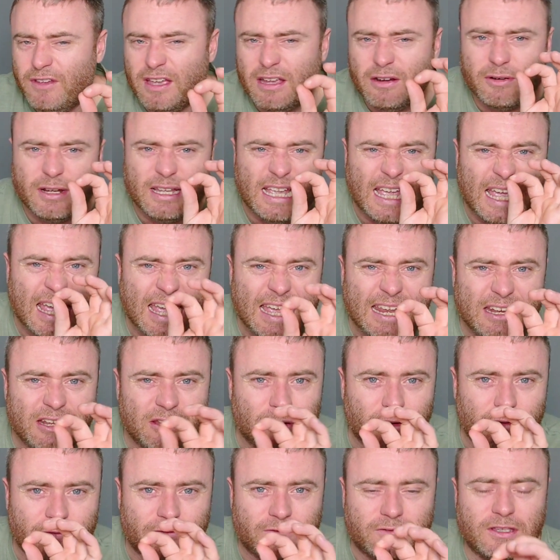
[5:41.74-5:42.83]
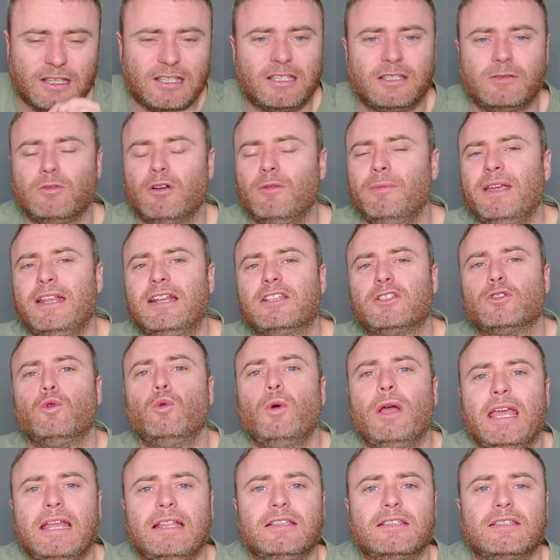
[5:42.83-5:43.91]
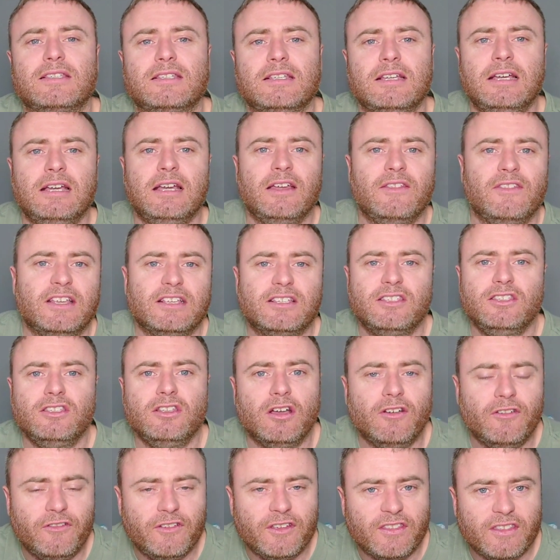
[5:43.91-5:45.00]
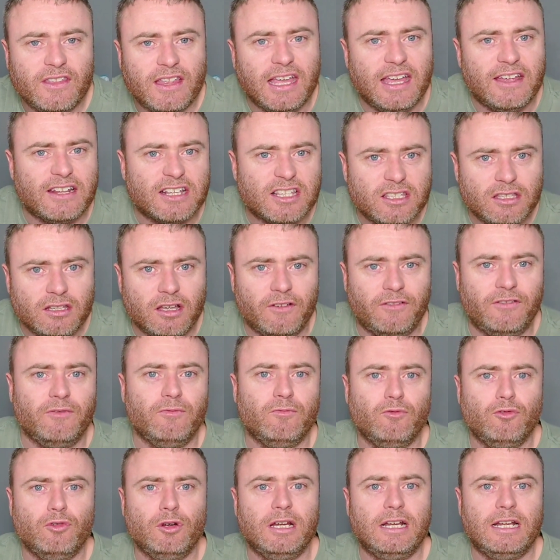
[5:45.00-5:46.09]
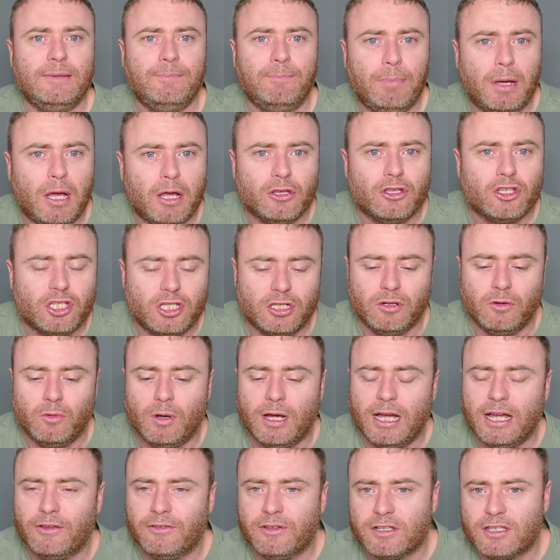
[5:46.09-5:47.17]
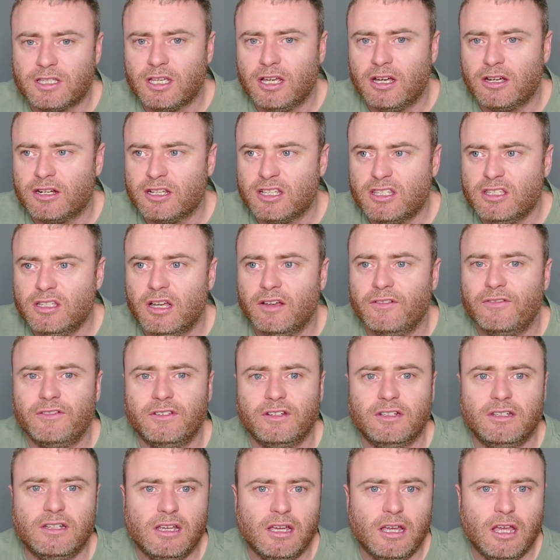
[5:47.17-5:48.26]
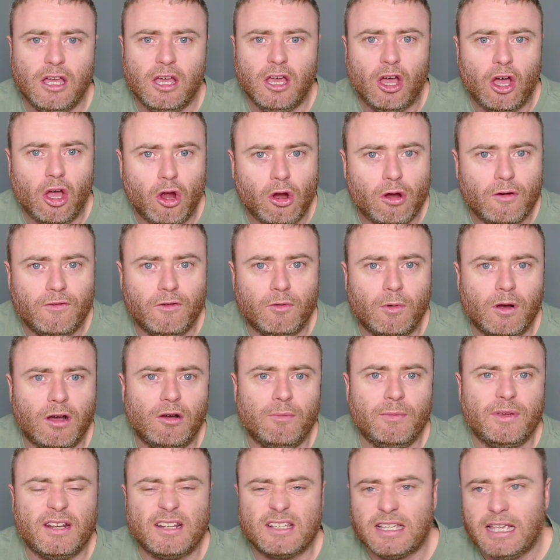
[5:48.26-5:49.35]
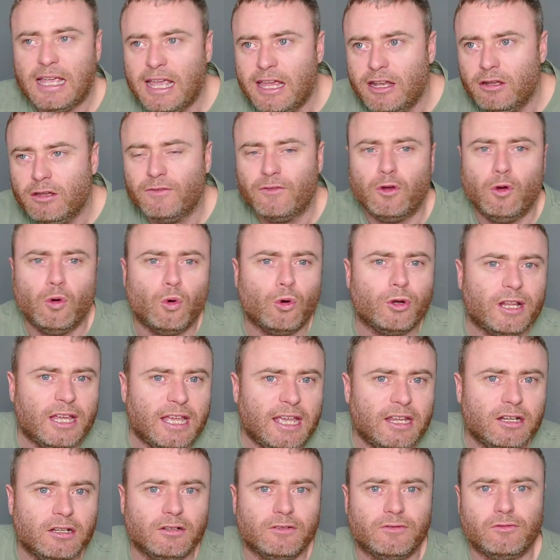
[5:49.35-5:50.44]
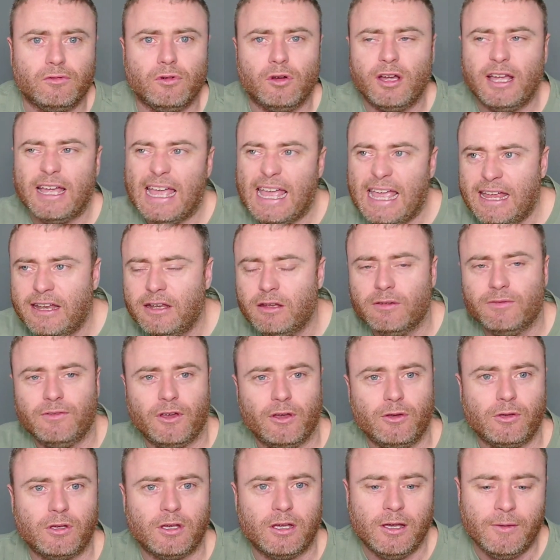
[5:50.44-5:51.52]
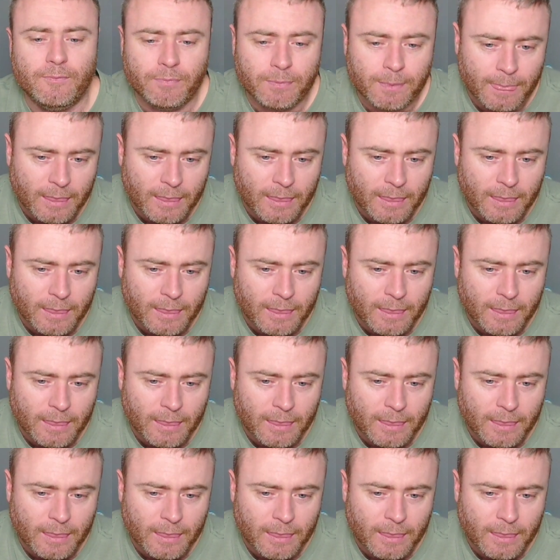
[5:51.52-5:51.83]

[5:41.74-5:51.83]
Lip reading: Very hint of, this is what I mean, it's all hints. There's nothing there, there's nothing really punching away on the tongue, there's nothing overwhelming. There's a hint of corn, a hint of rye, a hint of oak,